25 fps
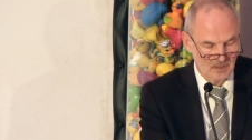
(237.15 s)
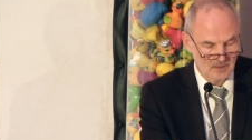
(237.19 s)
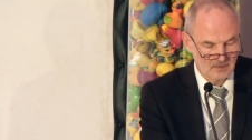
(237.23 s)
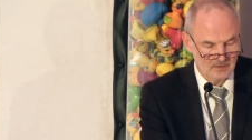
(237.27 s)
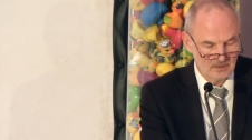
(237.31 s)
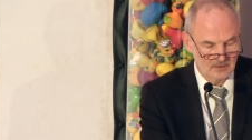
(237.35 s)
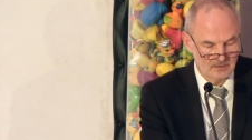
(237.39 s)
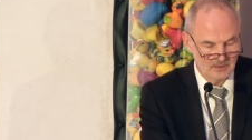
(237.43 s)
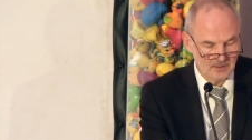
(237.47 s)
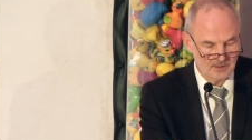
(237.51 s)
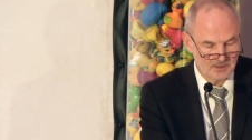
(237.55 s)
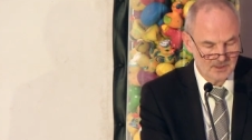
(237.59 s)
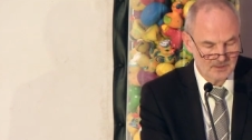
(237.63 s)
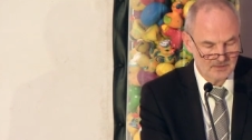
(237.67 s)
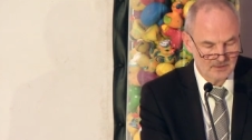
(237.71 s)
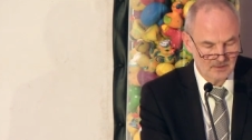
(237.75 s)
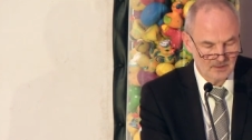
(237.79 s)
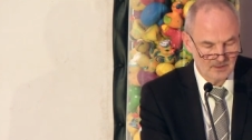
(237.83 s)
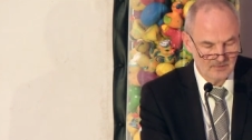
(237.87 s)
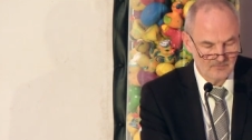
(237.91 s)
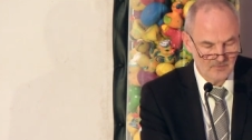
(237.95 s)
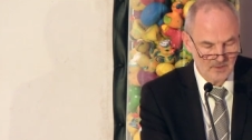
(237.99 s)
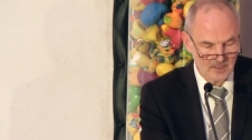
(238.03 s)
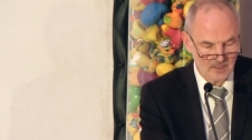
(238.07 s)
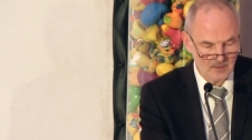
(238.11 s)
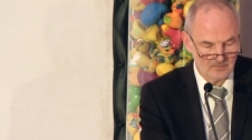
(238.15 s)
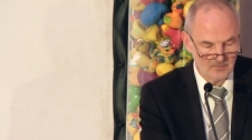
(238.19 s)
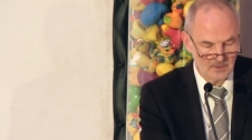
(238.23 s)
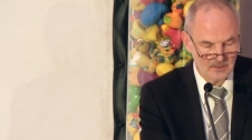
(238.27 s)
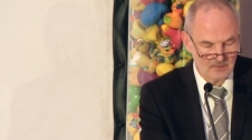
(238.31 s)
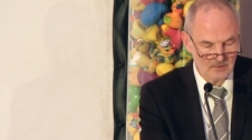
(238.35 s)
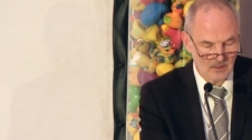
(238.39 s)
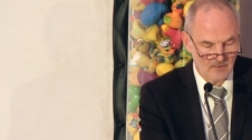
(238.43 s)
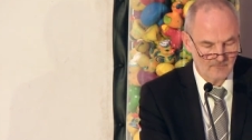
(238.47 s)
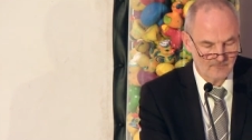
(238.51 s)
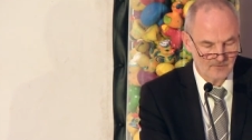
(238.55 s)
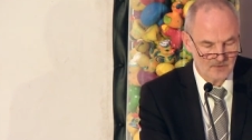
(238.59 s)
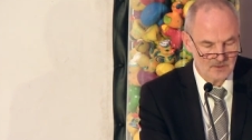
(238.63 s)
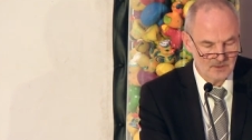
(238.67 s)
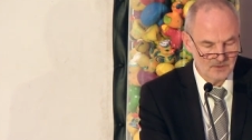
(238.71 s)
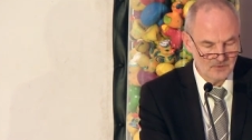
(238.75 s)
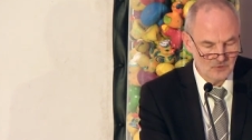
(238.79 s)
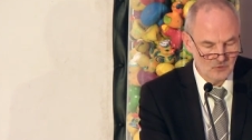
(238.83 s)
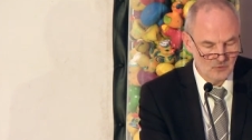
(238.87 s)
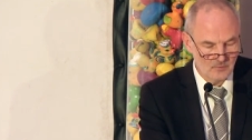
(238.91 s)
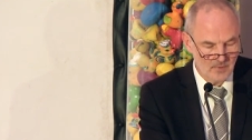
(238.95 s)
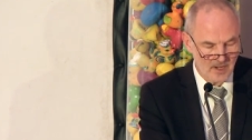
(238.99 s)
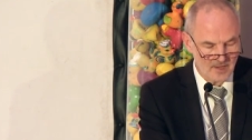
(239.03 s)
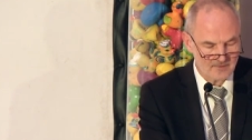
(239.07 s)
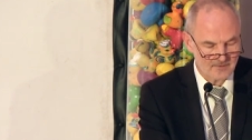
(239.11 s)
The digital environment offers
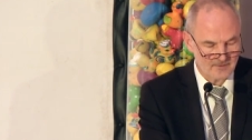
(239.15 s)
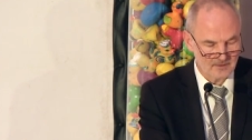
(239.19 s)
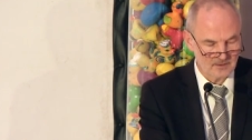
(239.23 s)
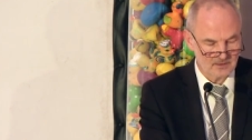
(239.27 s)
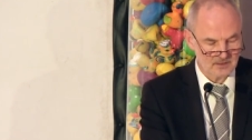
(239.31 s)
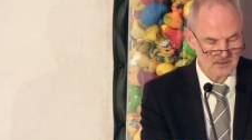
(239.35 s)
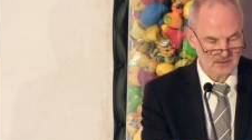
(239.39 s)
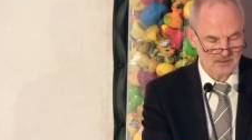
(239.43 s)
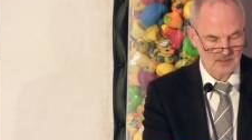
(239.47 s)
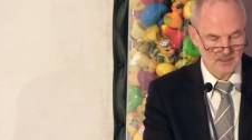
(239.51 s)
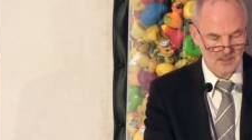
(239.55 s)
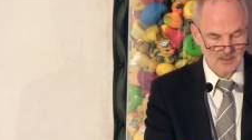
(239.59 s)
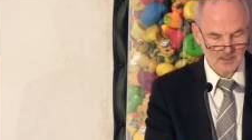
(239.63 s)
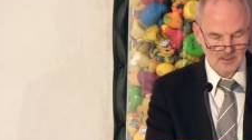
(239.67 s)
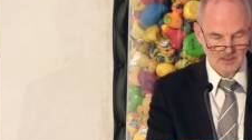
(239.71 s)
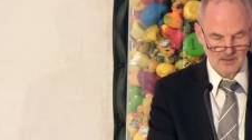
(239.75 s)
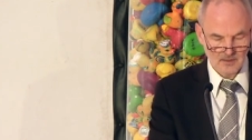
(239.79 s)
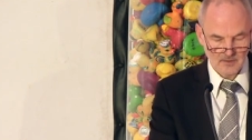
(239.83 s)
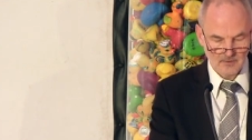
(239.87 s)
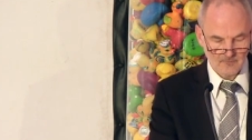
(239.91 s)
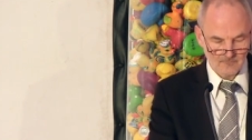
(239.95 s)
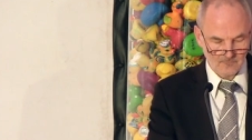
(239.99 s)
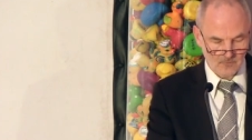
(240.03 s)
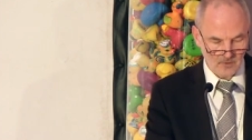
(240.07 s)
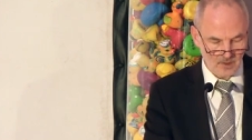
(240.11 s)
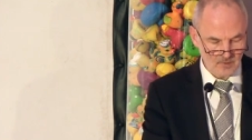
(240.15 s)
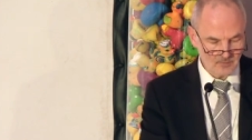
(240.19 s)
new methods for